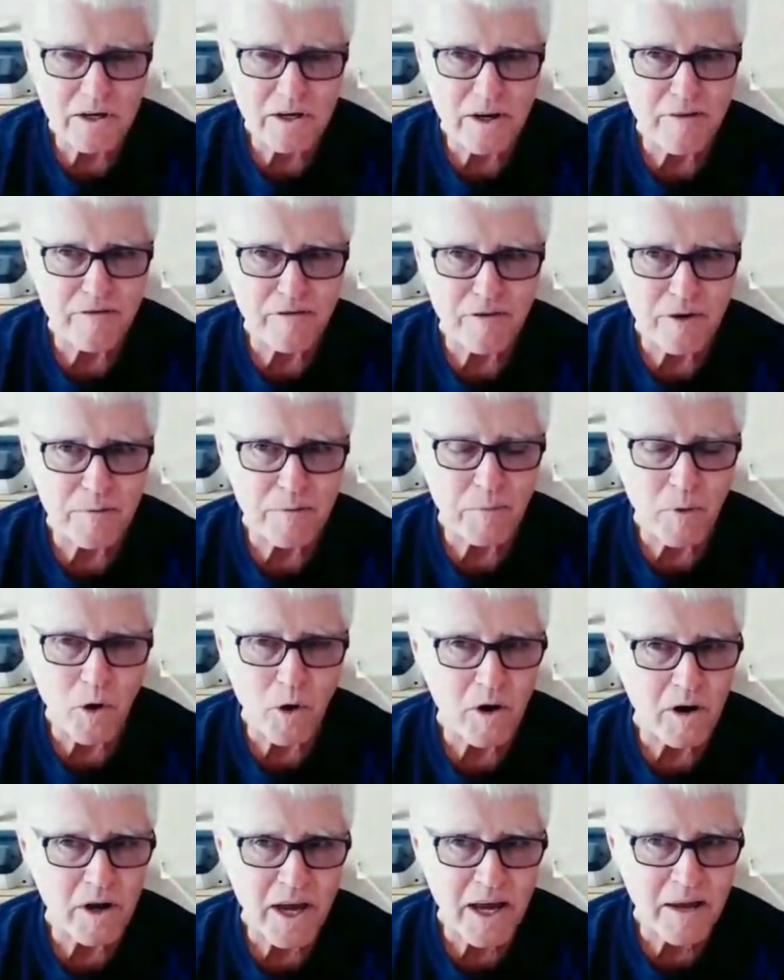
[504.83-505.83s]
different
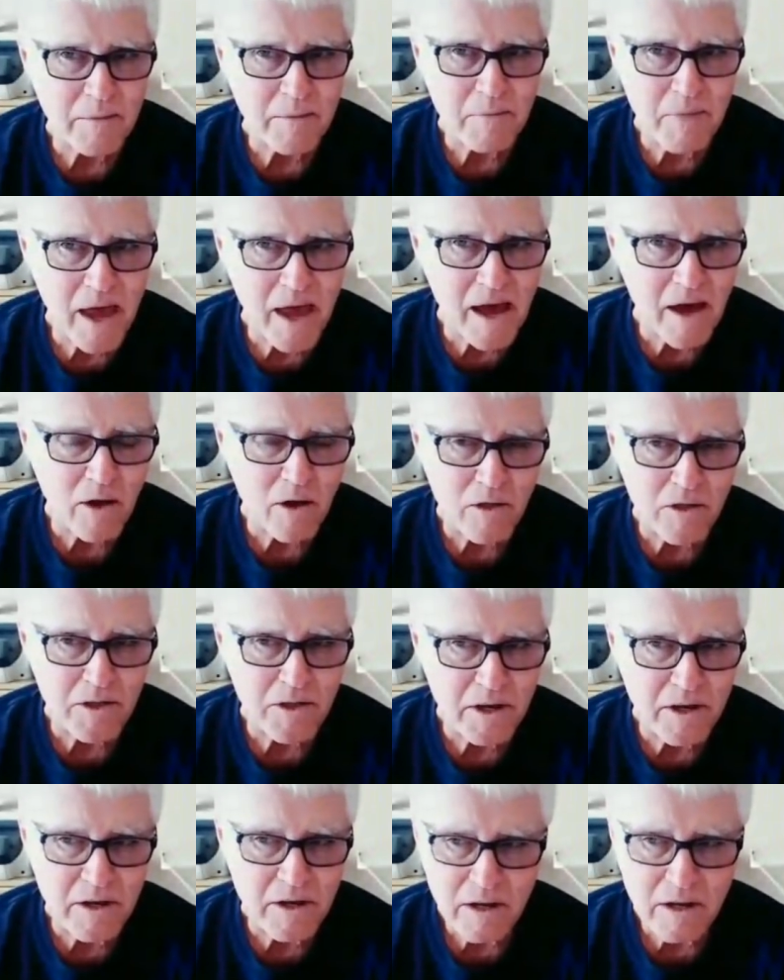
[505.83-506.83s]
ball game now
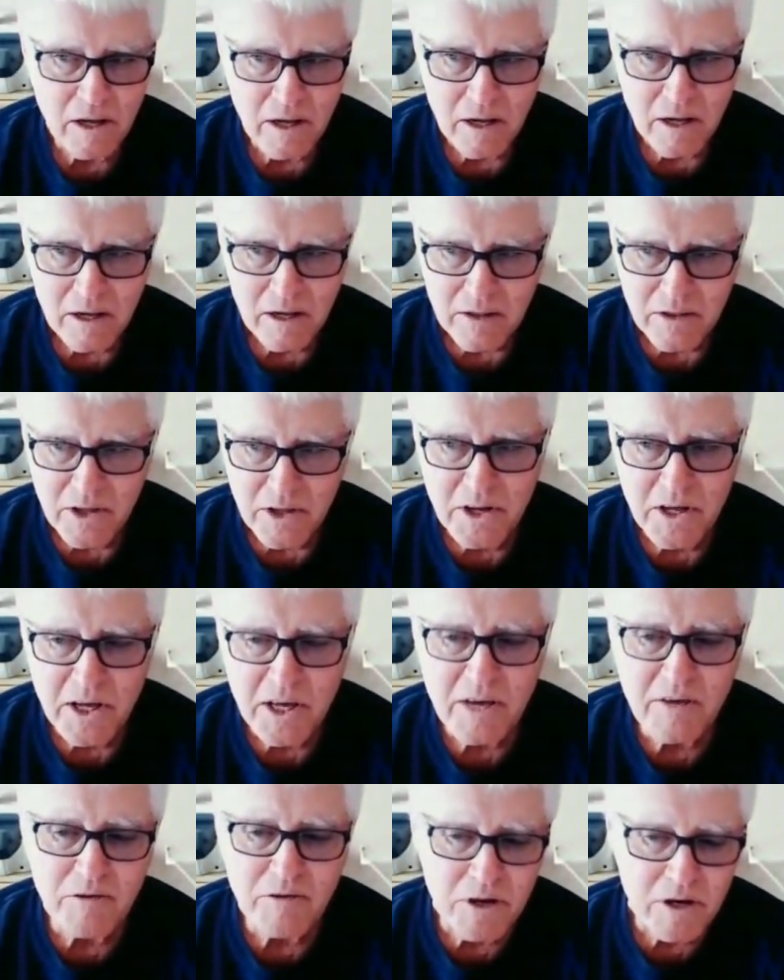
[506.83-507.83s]
than
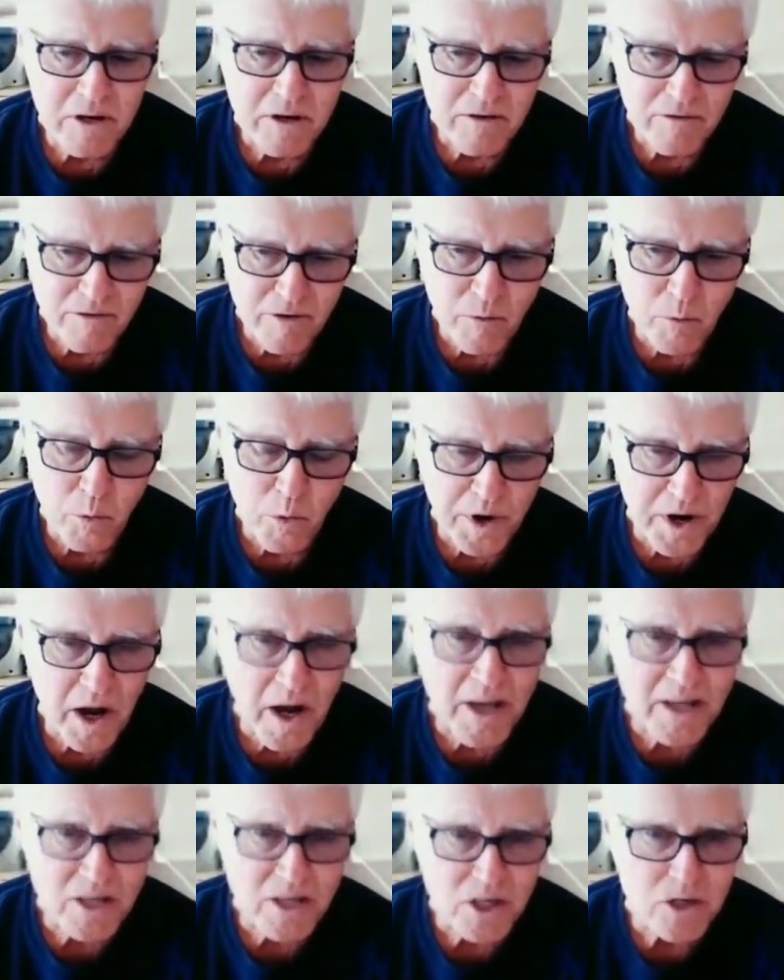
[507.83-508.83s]
even from when
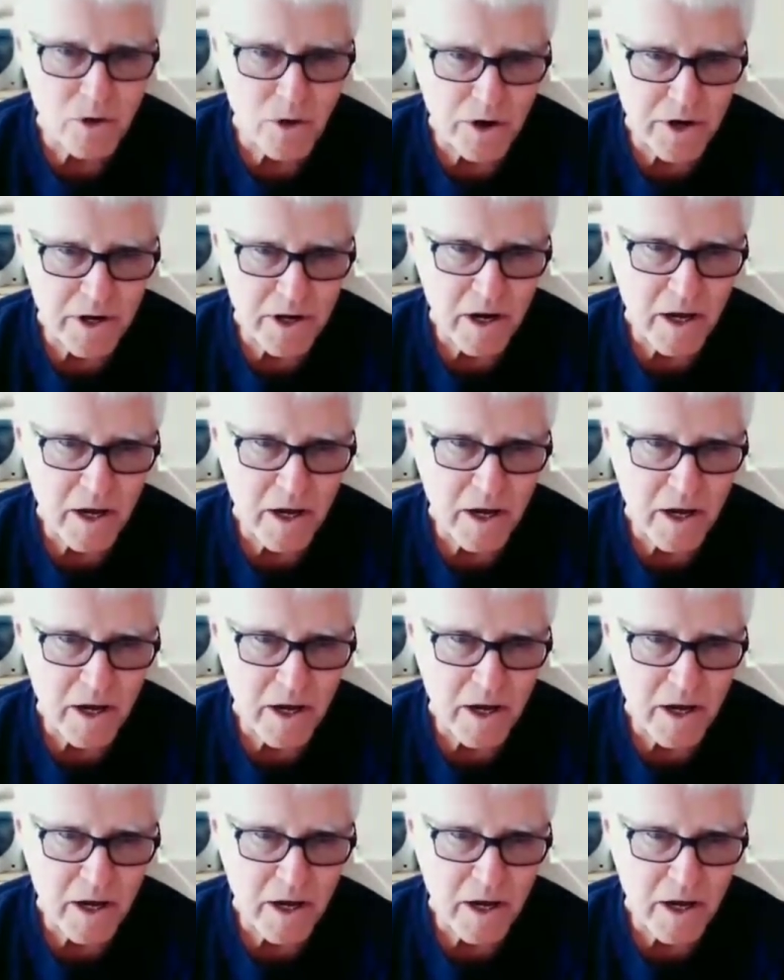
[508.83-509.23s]
I started.